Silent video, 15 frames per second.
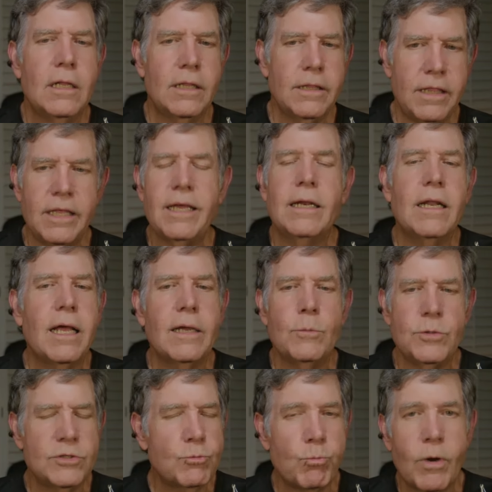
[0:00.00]
Then I
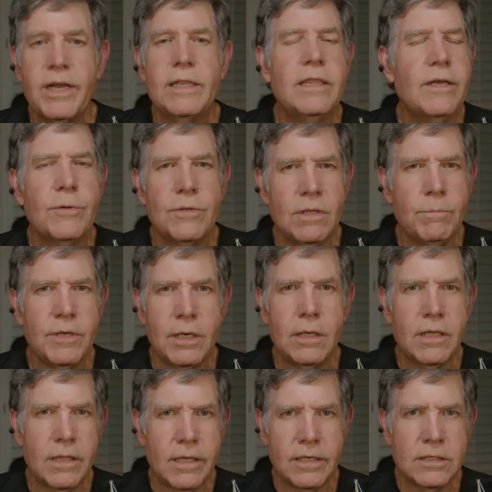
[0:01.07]
was right there in the middle
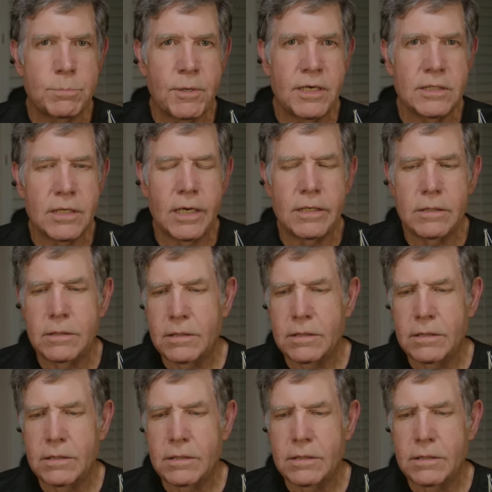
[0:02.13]
of things because I